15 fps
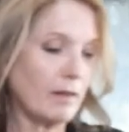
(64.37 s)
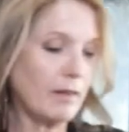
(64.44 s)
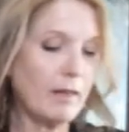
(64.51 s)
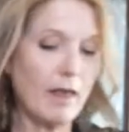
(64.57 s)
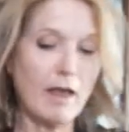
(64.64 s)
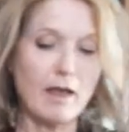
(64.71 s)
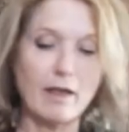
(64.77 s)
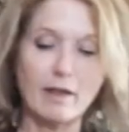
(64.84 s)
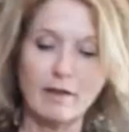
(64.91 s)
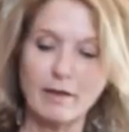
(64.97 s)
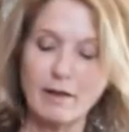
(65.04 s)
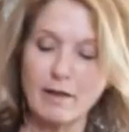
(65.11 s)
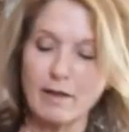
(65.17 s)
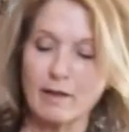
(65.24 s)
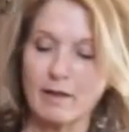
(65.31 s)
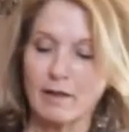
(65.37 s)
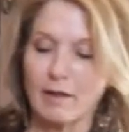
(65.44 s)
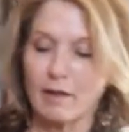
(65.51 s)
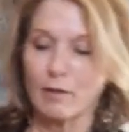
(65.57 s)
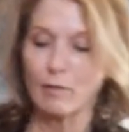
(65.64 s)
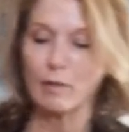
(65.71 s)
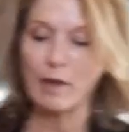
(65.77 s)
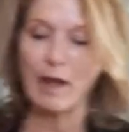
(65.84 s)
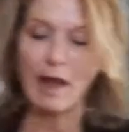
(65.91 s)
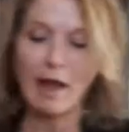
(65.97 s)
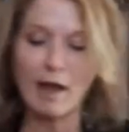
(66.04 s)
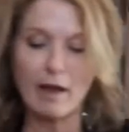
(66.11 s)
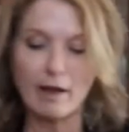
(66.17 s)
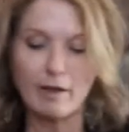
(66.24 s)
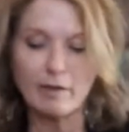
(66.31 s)
then we
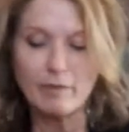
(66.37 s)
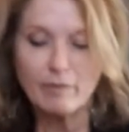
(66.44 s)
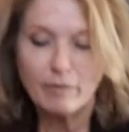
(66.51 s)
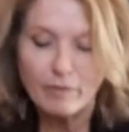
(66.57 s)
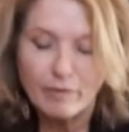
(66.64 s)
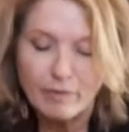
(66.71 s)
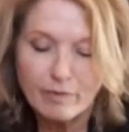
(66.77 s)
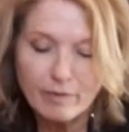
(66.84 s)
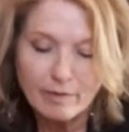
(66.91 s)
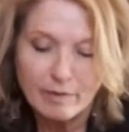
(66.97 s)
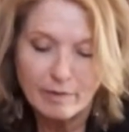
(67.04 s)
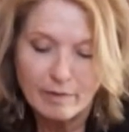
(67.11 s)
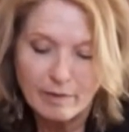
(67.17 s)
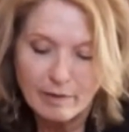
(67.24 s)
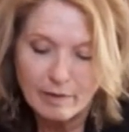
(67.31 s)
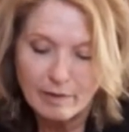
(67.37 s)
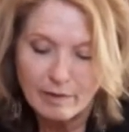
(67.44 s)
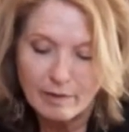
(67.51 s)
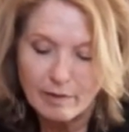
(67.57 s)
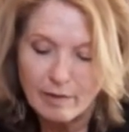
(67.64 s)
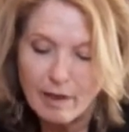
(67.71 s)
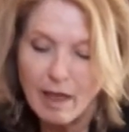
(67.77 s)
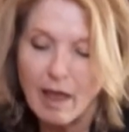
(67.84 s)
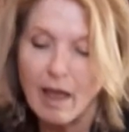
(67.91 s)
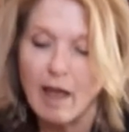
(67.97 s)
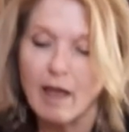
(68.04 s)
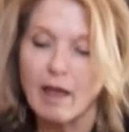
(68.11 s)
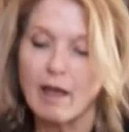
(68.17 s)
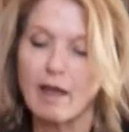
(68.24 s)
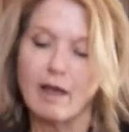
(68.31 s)
have
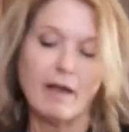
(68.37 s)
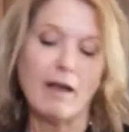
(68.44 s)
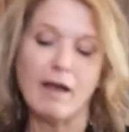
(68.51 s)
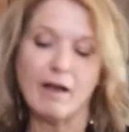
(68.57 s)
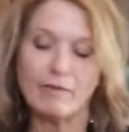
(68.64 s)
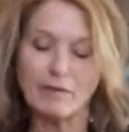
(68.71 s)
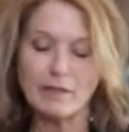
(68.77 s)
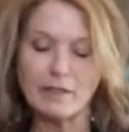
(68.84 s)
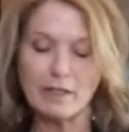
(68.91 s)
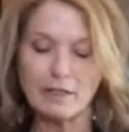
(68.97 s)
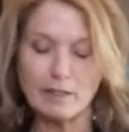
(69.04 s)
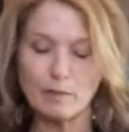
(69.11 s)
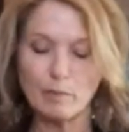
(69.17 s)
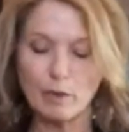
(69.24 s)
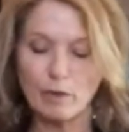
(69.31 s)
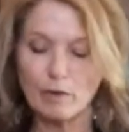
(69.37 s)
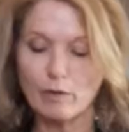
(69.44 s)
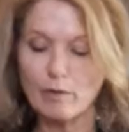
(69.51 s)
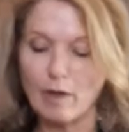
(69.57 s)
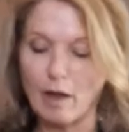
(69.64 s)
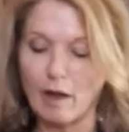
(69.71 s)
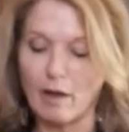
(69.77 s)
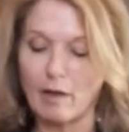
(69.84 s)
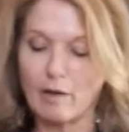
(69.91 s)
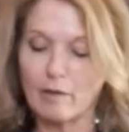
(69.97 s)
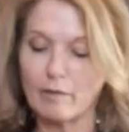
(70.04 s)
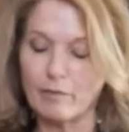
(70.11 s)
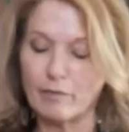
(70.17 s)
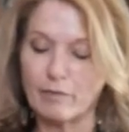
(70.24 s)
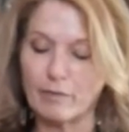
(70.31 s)
a half a teaspoon of,